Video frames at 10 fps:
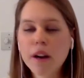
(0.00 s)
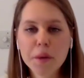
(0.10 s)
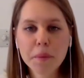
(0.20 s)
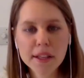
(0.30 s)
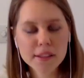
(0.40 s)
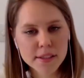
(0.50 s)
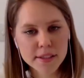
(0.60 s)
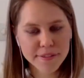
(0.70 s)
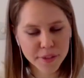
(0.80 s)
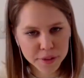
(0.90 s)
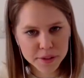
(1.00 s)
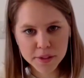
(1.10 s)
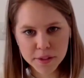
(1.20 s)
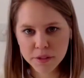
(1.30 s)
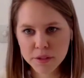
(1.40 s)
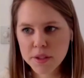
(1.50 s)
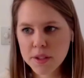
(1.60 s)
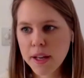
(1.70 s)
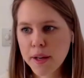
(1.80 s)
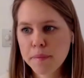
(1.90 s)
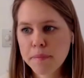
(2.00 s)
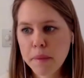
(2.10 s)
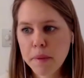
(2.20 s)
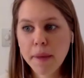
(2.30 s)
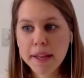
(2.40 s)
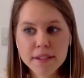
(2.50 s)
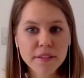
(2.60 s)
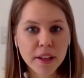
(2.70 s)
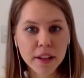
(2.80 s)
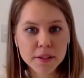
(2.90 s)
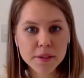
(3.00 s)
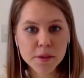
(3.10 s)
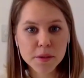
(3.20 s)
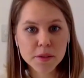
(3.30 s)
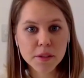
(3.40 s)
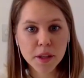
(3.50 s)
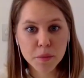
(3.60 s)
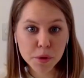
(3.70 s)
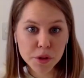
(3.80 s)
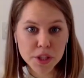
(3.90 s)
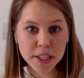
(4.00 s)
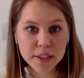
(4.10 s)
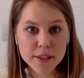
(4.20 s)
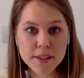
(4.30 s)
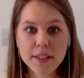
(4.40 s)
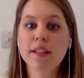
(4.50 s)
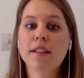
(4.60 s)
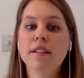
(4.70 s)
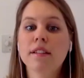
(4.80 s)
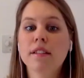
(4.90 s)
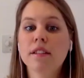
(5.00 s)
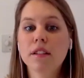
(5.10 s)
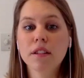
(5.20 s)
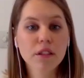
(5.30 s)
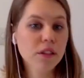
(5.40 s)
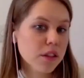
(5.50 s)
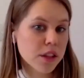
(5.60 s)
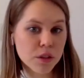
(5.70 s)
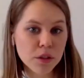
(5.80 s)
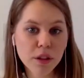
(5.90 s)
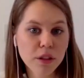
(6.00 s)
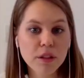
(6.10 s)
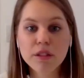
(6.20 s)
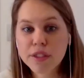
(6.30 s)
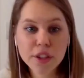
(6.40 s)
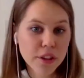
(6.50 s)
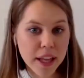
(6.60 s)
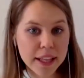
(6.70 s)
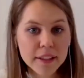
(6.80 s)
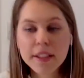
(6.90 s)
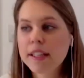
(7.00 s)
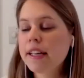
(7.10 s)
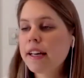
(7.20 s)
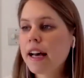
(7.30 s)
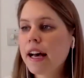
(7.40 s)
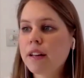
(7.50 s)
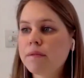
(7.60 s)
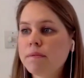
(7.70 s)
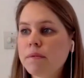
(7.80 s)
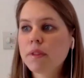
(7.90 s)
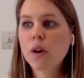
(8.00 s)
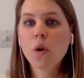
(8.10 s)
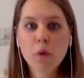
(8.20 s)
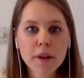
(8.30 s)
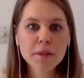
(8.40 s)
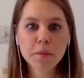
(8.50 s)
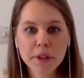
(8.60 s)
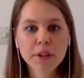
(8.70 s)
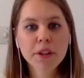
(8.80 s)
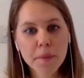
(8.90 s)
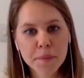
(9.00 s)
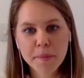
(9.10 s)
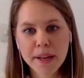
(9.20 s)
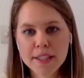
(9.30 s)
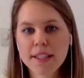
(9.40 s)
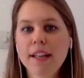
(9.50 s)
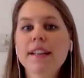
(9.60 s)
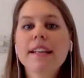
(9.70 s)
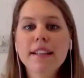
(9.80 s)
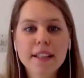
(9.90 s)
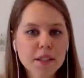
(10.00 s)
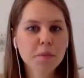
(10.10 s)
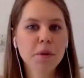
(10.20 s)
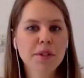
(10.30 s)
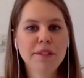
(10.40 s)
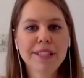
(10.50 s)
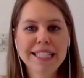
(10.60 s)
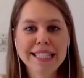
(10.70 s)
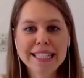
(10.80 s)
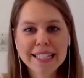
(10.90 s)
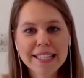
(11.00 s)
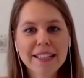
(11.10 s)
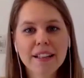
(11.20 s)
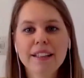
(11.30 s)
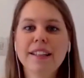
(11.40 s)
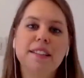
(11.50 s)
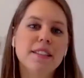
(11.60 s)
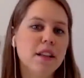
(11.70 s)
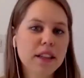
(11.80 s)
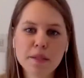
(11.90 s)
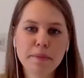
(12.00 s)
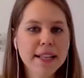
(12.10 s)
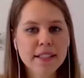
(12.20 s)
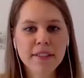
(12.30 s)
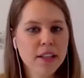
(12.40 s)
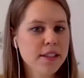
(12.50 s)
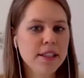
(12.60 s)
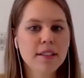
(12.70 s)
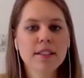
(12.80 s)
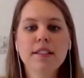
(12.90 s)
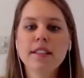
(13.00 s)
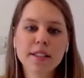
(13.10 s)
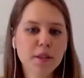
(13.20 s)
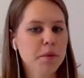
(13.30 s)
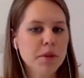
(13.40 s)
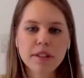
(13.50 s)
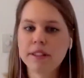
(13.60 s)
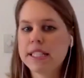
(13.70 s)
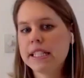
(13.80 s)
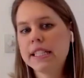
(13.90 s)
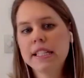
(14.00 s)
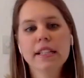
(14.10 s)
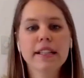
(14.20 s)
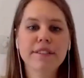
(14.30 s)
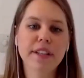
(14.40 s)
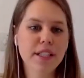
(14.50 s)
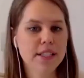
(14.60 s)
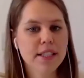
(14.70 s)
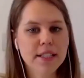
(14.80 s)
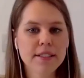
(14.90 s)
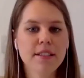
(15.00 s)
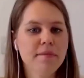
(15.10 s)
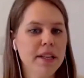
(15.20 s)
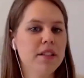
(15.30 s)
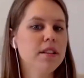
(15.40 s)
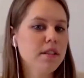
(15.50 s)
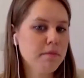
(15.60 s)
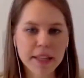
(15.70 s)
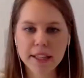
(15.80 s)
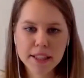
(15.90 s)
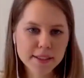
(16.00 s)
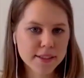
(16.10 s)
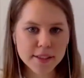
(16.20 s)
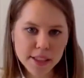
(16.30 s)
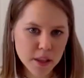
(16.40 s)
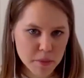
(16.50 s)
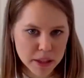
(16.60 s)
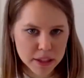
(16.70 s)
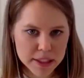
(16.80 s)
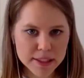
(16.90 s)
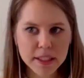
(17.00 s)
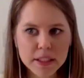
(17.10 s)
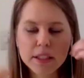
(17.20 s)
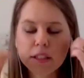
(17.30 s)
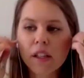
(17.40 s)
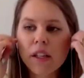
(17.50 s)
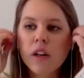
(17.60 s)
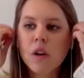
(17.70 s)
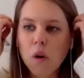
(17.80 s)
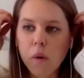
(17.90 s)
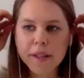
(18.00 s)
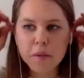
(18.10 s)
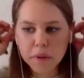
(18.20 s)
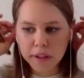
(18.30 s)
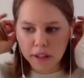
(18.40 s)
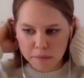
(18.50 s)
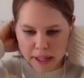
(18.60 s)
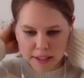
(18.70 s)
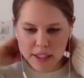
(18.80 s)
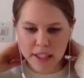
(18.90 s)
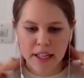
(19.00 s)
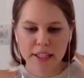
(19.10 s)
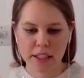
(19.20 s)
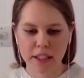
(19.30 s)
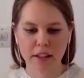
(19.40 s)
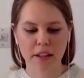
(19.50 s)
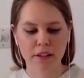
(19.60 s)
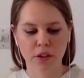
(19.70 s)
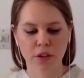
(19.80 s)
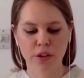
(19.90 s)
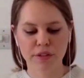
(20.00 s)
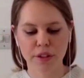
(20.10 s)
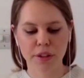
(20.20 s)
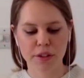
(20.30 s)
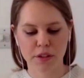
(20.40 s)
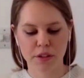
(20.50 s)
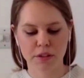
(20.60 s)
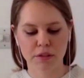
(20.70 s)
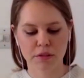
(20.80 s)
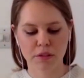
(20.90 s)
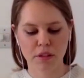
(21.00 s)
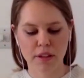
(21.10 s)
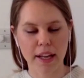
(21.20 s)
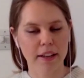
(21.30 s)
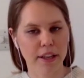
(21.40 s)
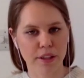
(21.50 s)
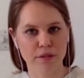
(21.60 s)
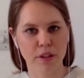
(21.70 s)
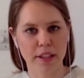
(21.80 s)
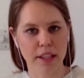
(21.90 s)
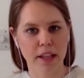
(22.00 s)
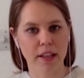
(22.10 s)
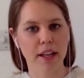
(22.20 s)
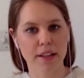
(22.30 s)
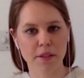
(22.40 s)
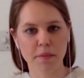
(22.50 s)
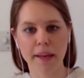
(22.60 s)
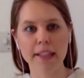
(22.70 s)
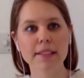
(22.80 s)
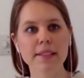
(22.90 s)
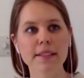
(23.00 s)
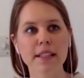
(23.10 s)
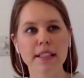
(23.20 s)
you are a practice that focuses on um, maybe passive house um, projects in the north of the uk um, always bring your comms back to that here's a project we did here it's at this passive house standard here's a project we did here it features this to meet meet this sustainability standard always bringing back to the idea that you know you focus on that kind of work in that kind of space